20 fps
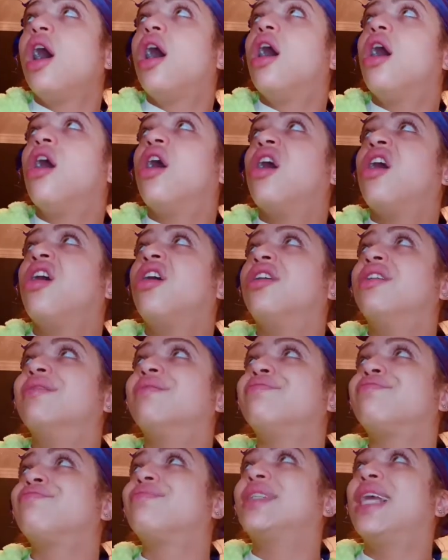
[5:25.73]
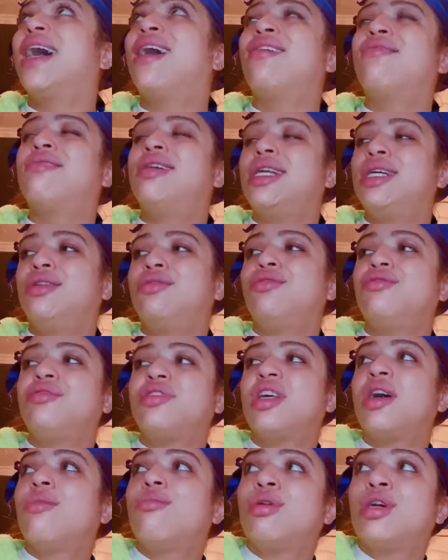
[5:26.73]
I don't really use
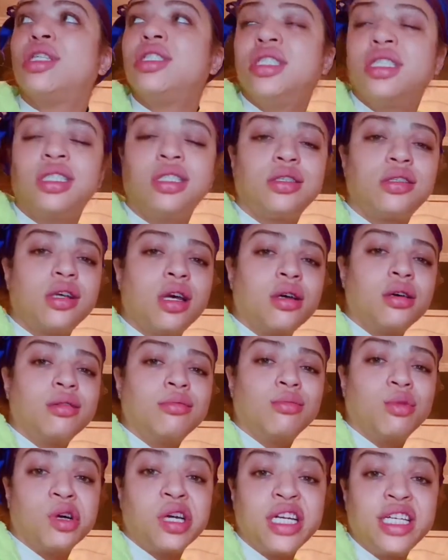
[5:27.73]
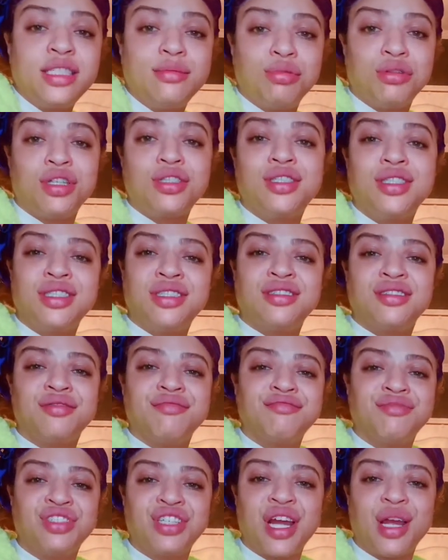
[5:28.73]
her brushes. Well, his brushes,
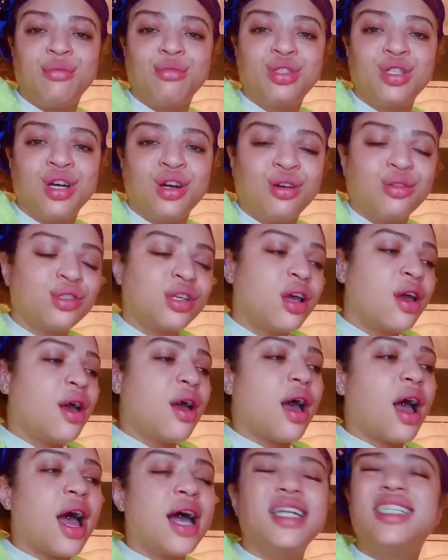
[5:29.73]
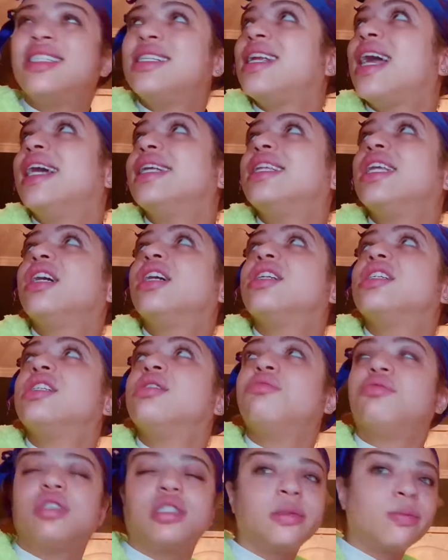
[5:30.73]
James Charles. I just liked it because
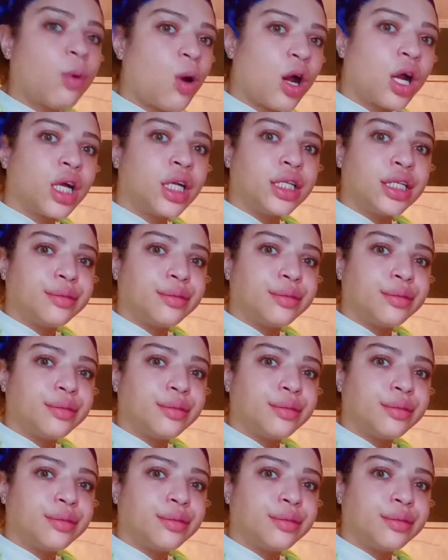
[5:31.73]
it was sparkly.